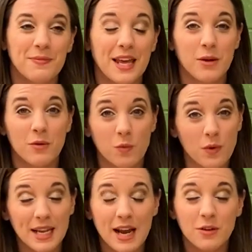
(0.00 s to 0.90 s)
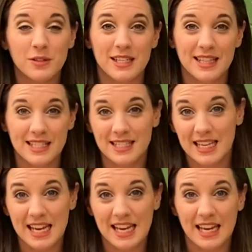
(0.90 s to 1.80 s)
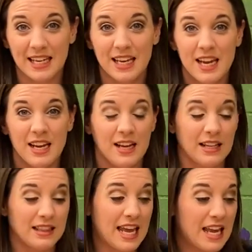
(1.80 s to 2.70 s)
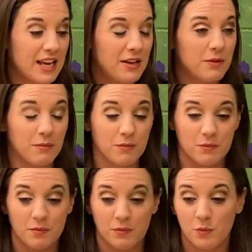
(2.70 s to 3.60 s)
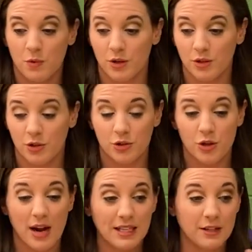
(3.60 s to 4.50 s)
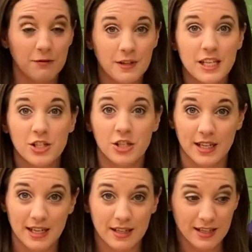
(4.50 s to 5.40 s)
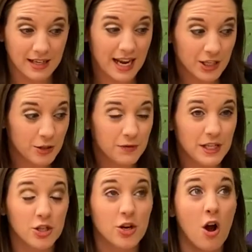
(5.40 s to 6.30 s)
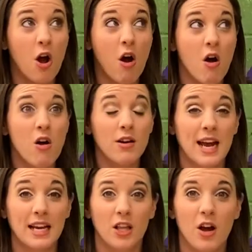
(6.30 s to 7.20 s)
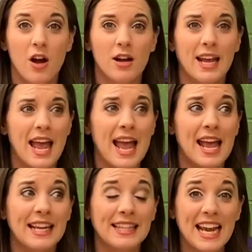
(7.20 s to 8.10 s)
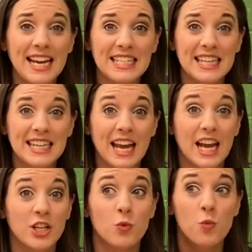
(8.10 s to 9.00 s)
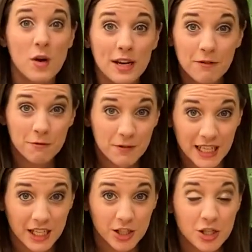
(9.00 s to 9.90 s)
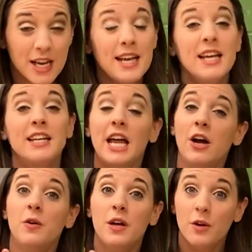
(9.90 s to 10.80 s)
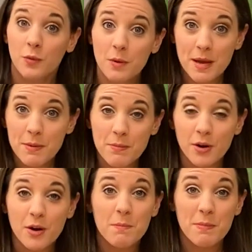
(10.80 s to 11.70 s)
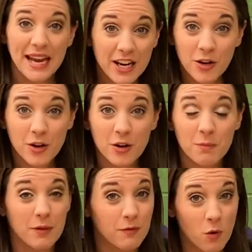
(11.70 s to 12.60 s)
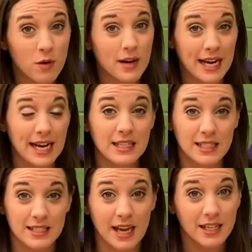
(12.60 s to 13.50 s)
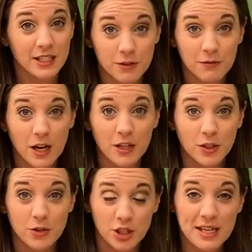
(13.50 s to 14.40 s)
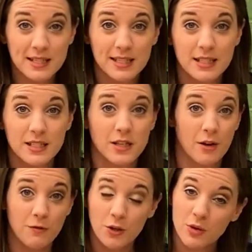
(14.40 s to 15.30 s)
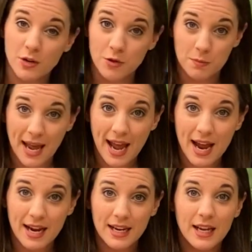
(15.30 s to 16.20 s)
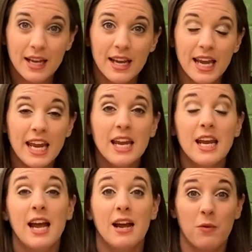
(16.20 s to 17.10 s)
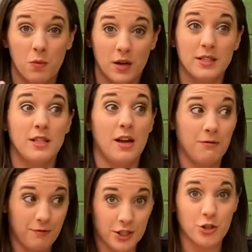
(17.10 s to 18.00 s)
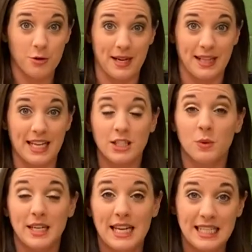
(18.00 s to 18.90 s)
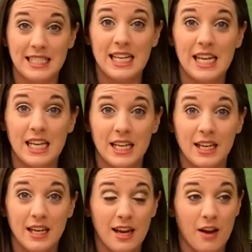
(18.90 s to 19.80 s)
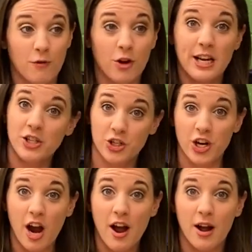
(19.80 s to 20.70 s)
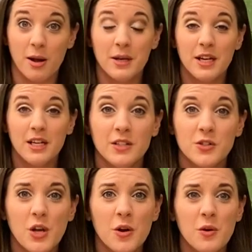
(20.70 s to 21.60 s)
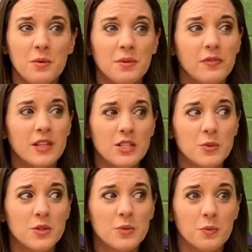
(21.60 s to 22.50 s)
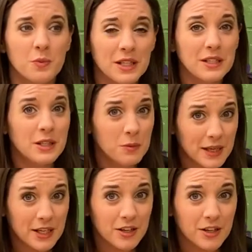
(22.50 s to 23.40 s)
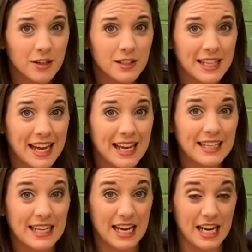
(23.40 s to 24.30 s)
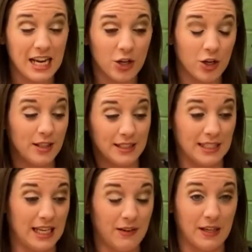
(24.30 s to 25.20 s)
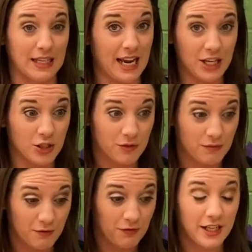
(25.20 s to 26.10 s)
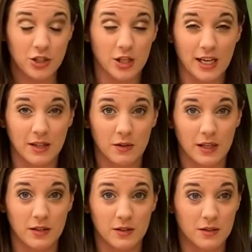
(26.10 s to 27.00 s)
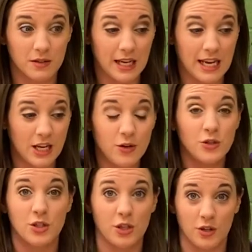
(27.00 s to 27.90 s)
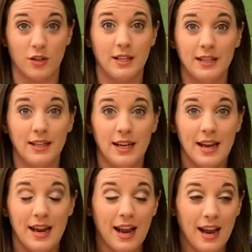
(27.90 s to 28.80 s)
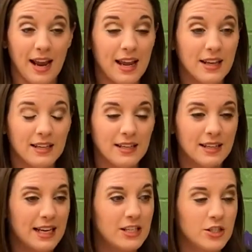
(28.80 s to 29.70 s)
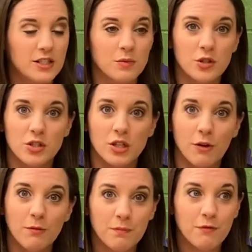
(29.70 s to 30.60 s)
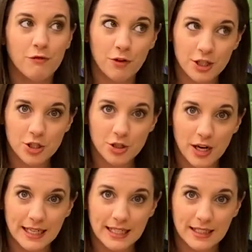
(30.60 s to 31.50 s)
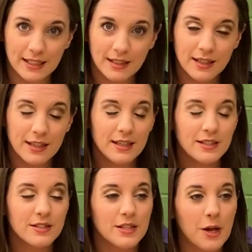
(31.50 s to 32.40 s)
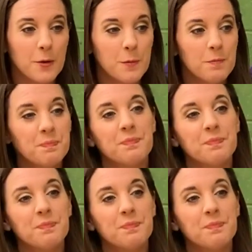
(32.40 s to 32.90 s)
they went out into the sea, and they were trying to fish and catch fish all night long, and they didn't catch one fish. Now, remember, Peter, before he decided to follow Jesus a few years back, he was a fisherman. That's what he did for his job. So this was really weird that he couldn't even catch fish like he used to could. And he just was so frustrated. So